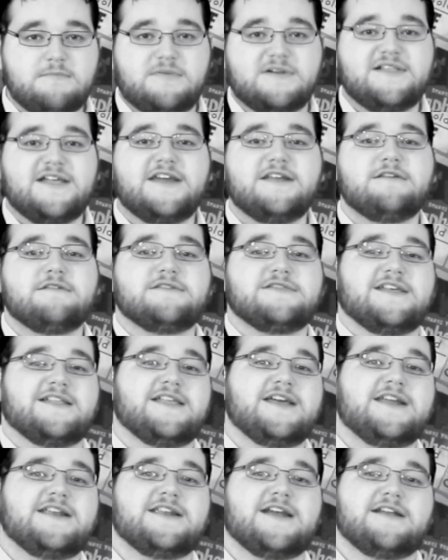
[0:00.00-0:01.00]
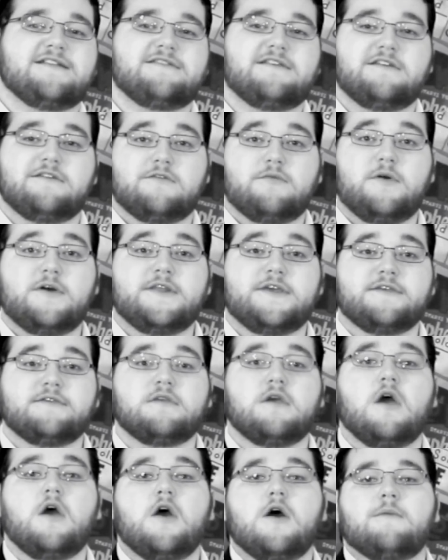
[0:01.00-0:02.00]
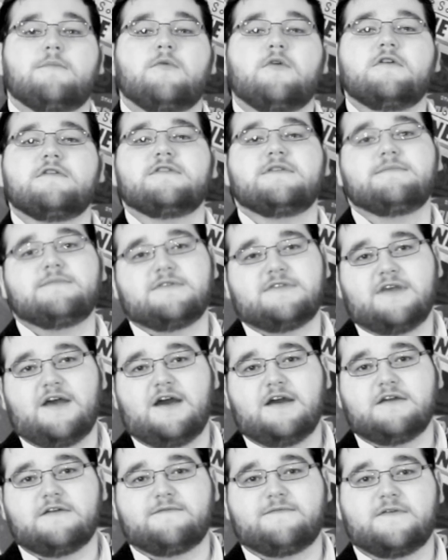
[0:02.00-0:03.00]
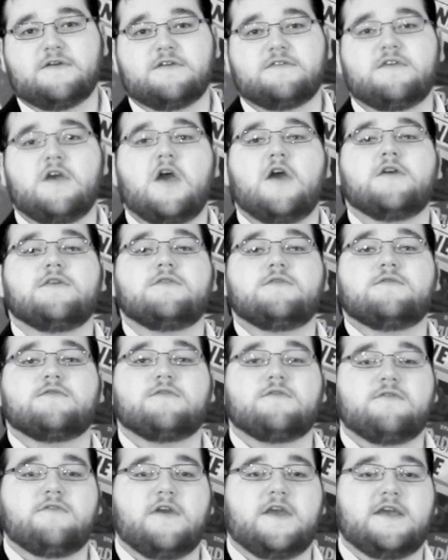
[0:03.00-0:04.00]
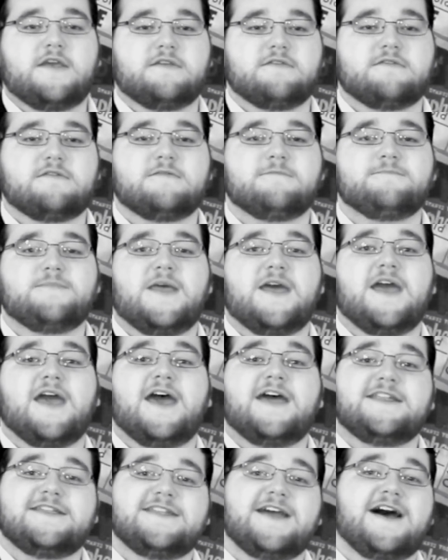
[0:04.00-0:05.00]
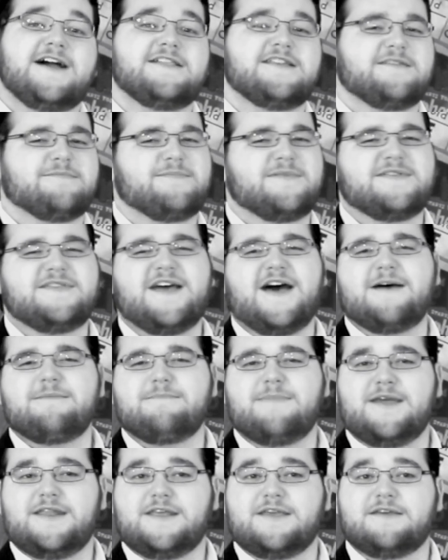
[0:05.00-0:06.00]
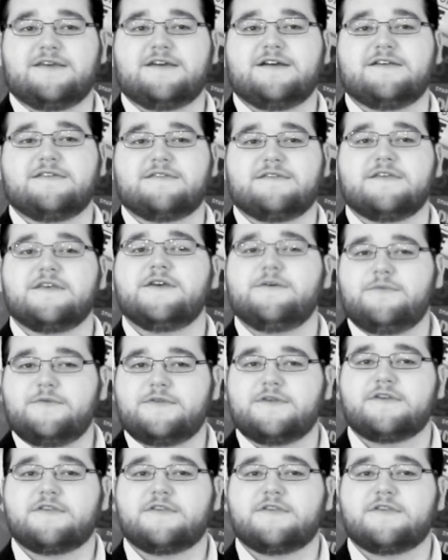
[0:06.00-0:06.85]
But later in the late 1920s, more cinematographers used cranes and dollies, but not many because it was